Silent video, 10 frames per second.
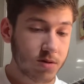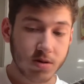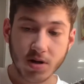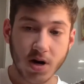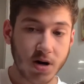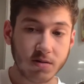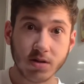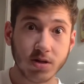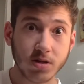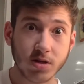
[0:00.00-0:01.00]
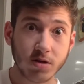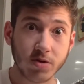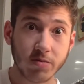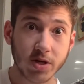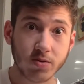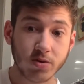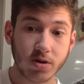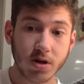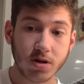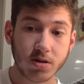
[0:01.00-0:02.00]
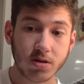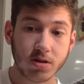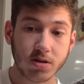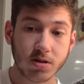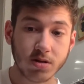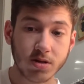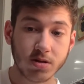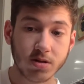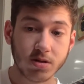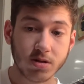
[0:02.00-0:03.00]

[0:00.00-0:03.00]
obviously this is going to be the best one yet, since